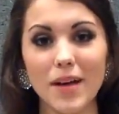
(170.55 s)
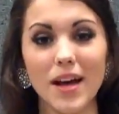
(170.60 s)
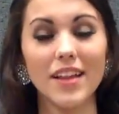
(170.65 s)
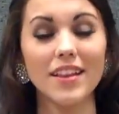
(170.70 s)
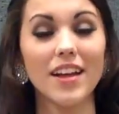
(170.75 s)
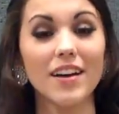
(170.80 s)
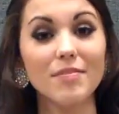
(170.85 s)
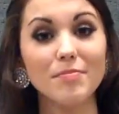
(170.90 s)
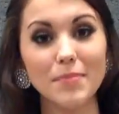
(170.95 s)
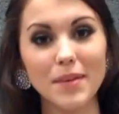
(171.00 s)
I
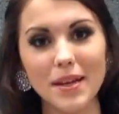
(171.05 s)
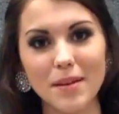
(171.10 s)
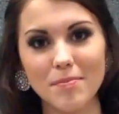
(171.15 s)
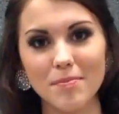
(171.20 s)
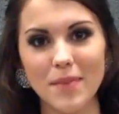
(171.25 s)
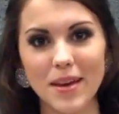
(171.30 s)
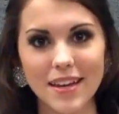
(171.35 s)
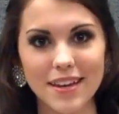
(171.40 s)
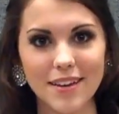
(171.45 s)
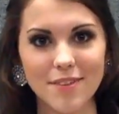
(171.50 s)
love ma
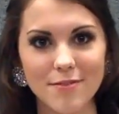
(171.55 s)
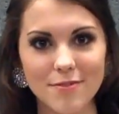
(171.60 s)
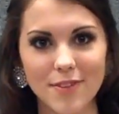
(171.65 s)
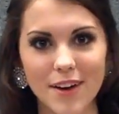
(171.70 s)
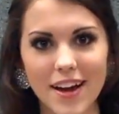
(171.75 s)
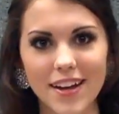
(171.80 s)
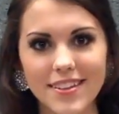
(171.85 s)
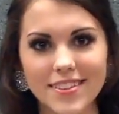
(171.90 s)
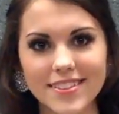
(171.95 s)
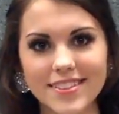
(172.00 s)
making
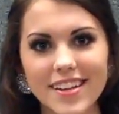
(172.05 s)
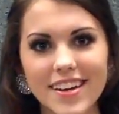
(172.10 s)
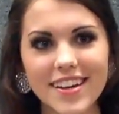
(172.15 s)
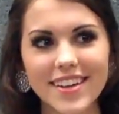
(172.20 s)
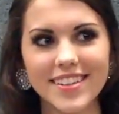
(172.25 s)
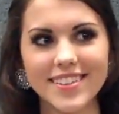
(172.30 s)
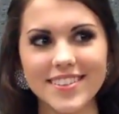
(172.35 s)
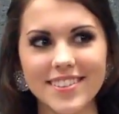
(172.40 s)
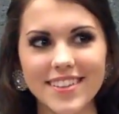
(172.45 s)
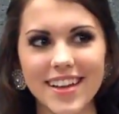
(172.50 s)
friends,
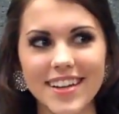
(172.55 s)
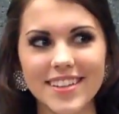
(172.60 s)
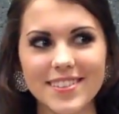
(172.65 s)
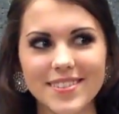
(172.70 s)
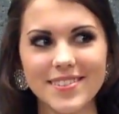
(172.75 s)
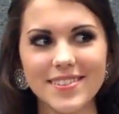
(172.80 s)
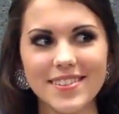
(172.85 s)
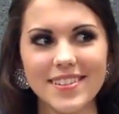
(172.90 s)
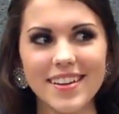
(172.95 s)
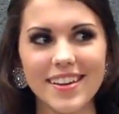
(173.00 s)
so
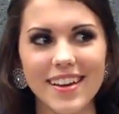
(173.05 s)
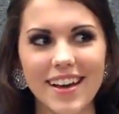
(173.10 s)
that's,